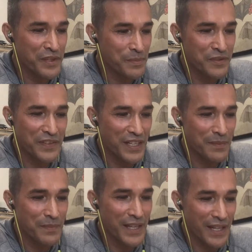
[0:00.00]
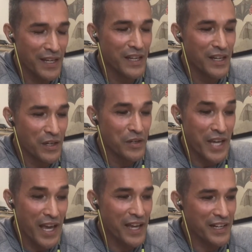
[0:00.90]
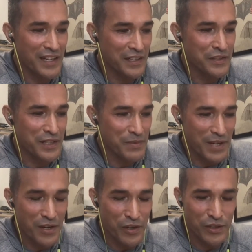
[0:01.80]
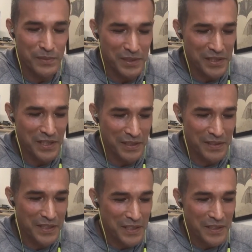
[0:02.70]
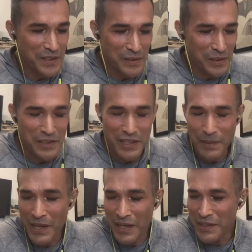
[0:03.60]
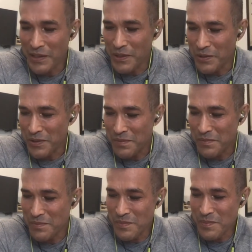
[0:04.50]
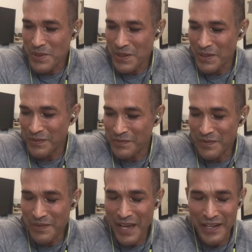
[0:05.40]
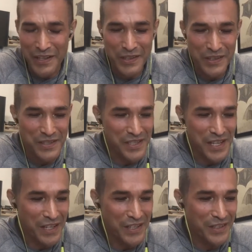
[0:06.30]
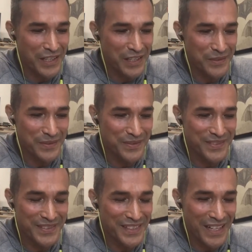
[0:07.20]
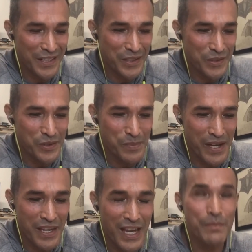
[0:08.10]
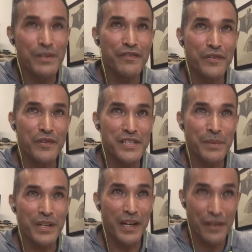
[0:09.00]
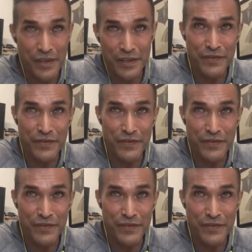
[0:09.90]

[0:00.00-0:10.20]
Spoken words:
the movie. I'm like, okay. And I literally went home and just kind of looked up how to use, editors and how to use my camera for something other than